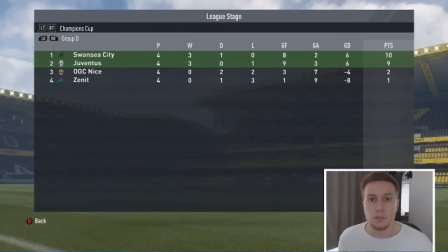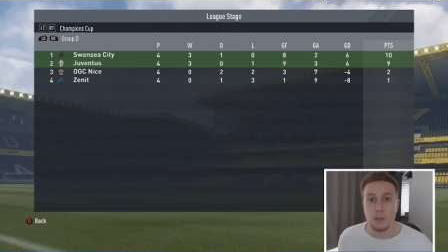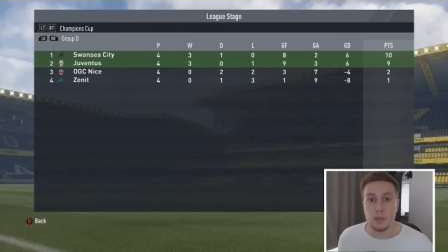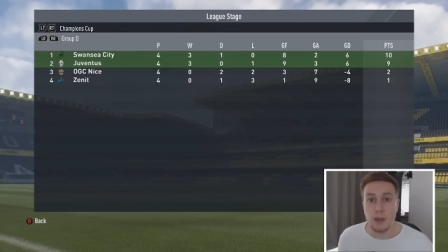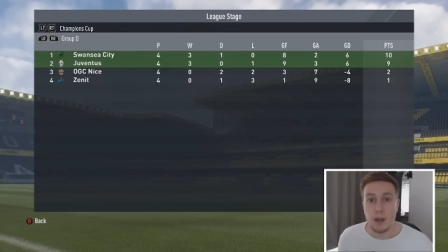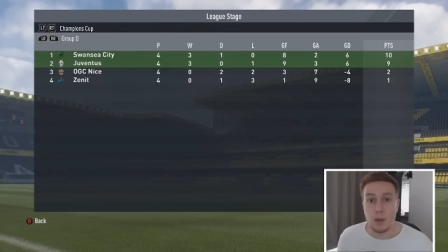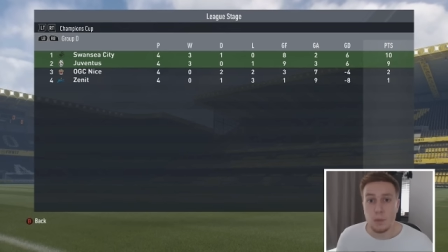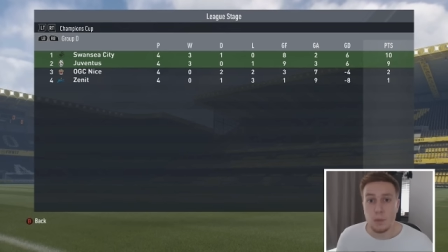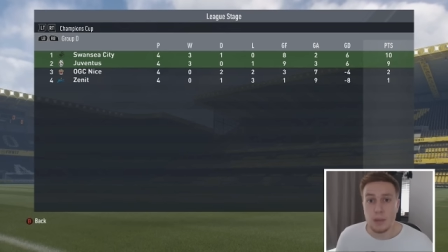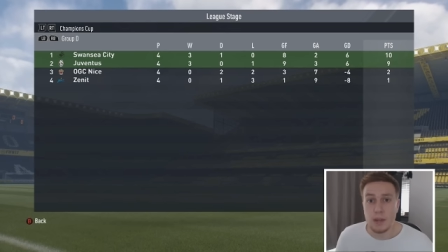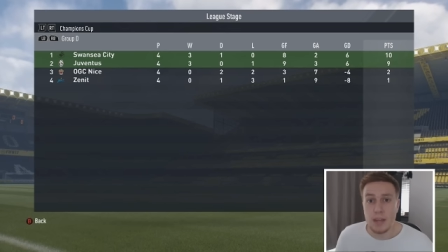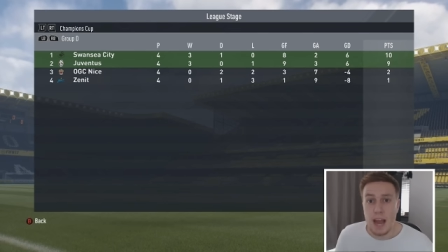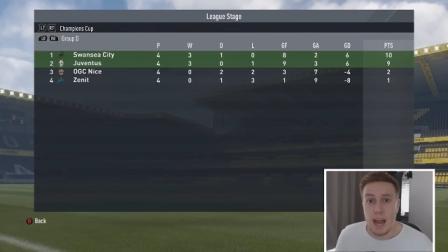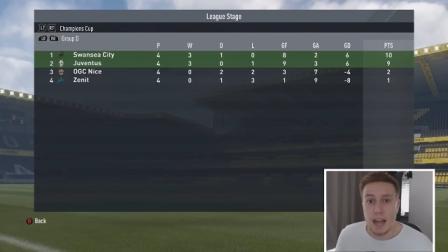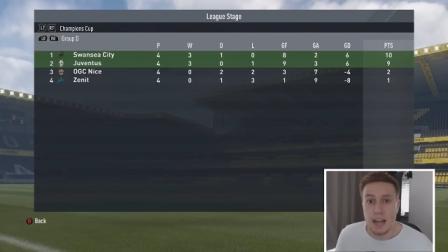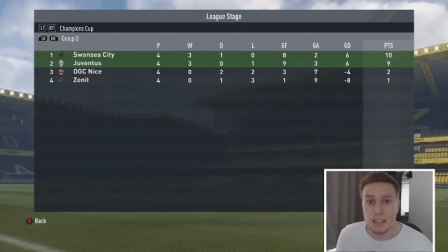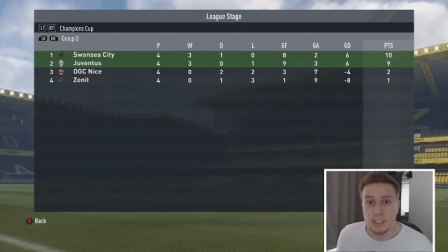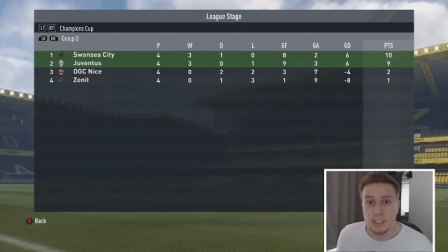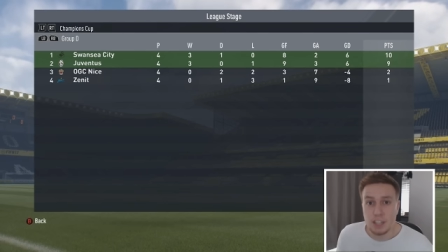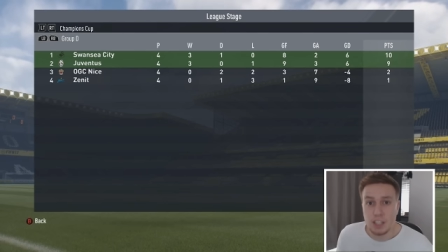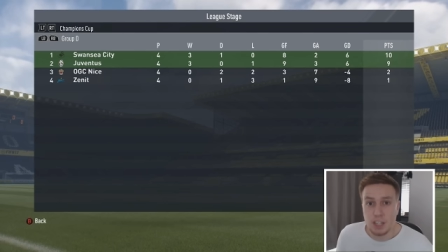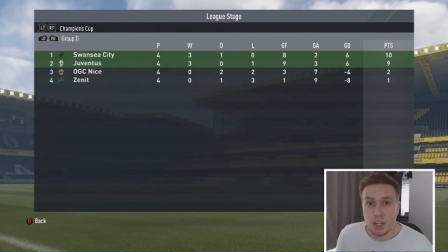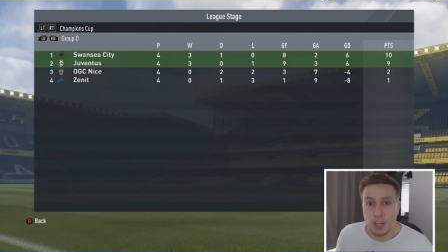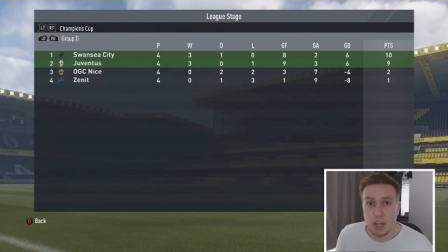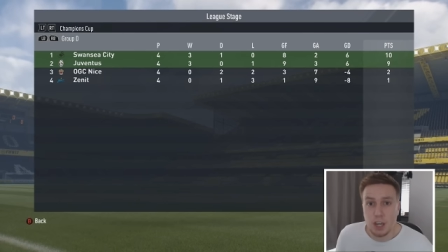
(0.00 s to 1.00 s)
So that win has
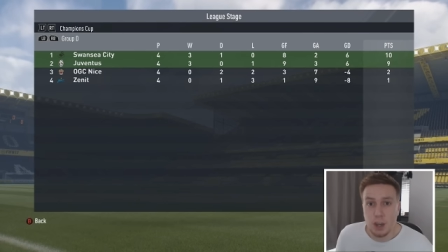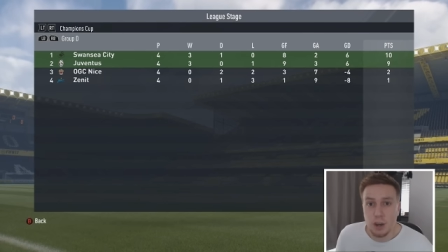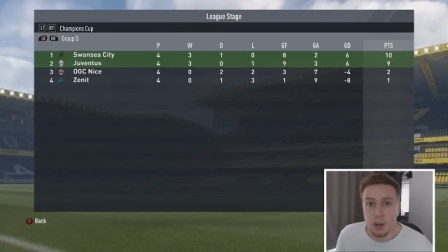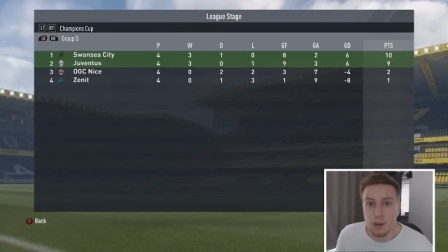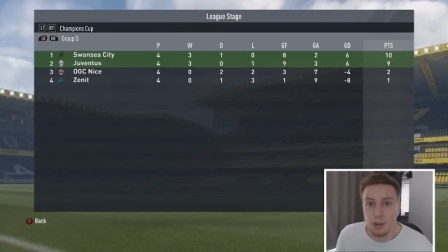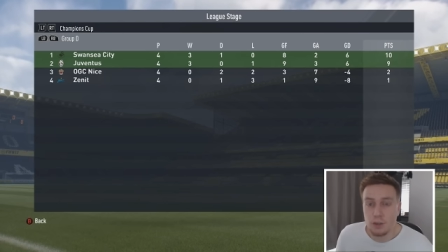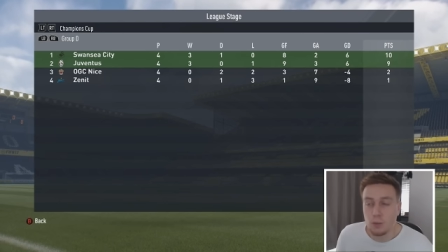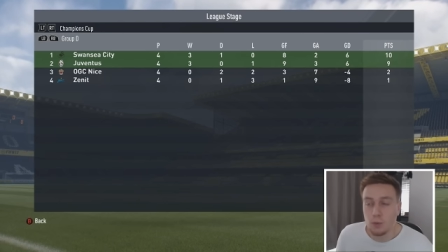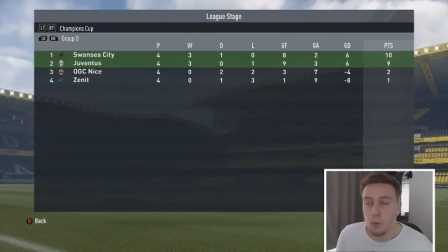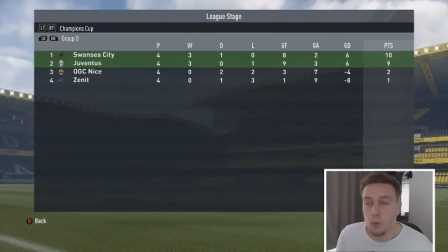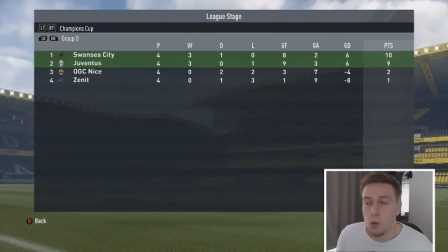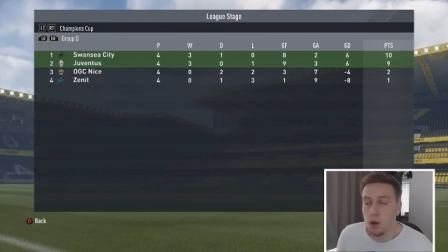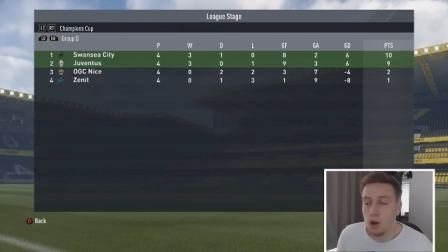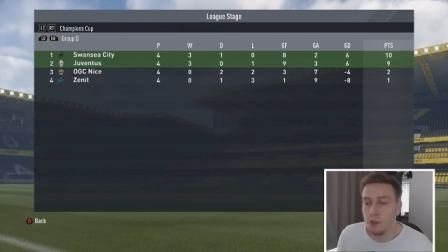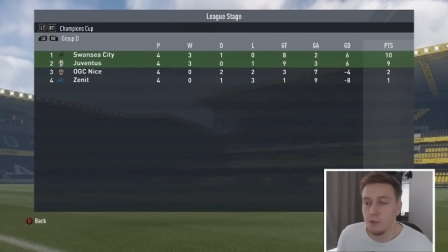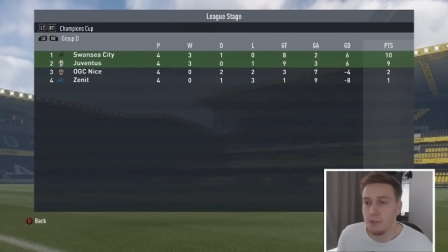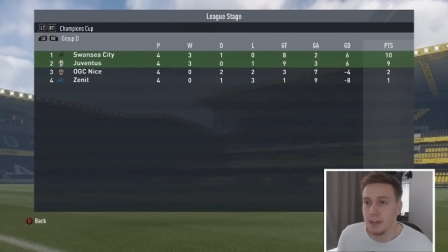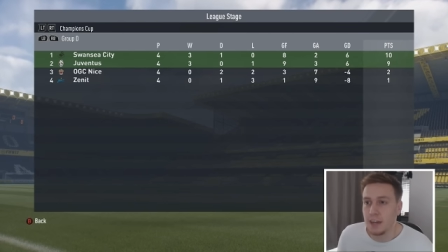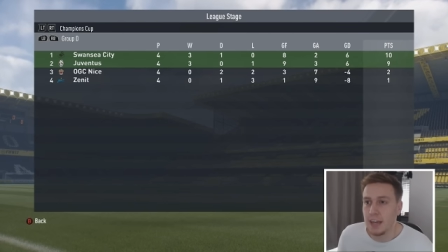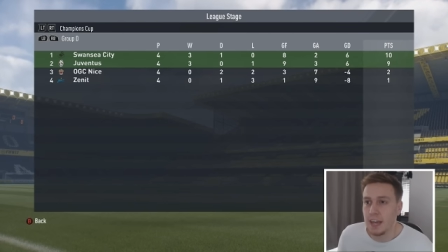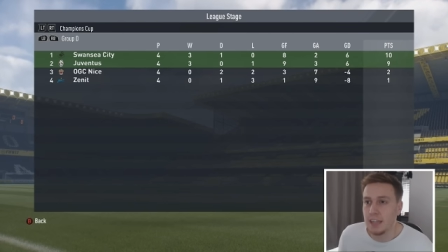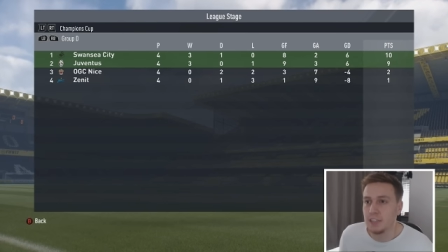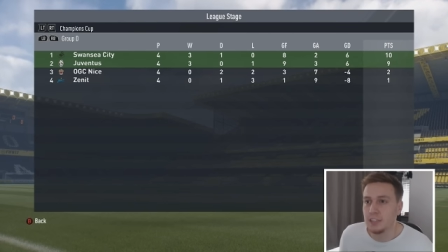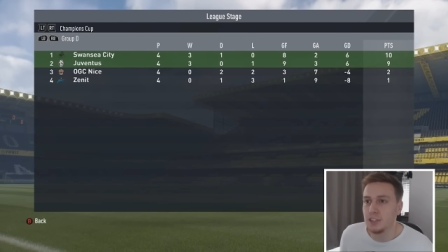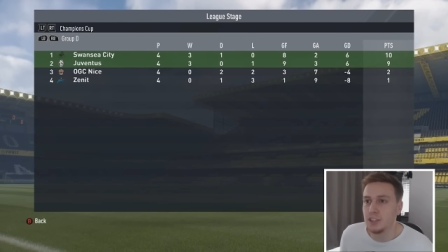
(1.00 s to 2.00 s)
secured
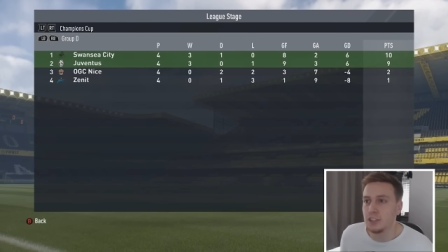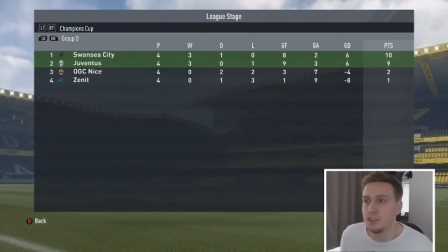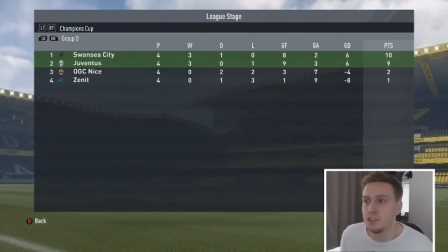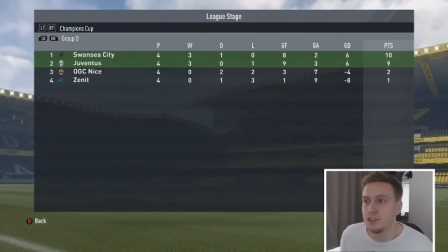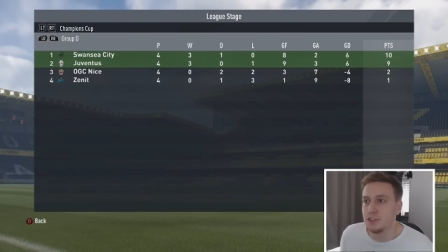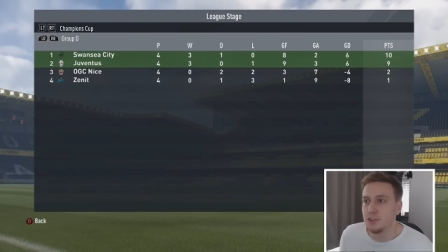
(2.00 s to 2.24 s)
qualification